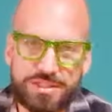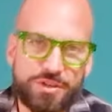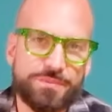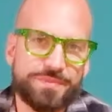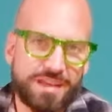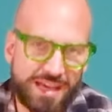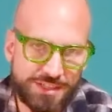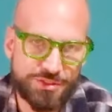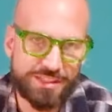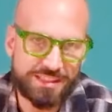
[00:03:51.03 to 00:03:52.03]
You know,
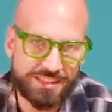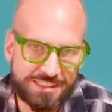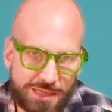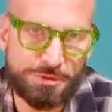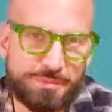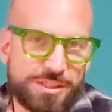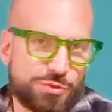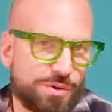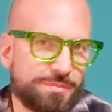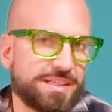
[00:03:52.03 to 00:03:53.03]
actually double
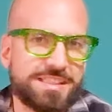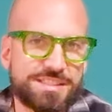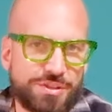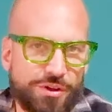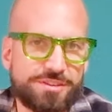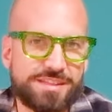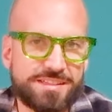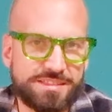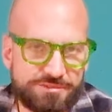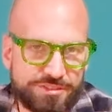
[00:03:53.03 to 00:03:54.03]
bass drumming is not
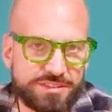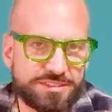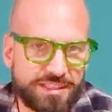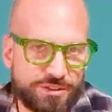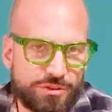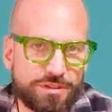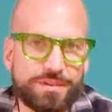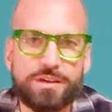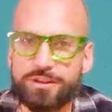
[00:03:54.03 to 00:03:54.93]
that difficult at all.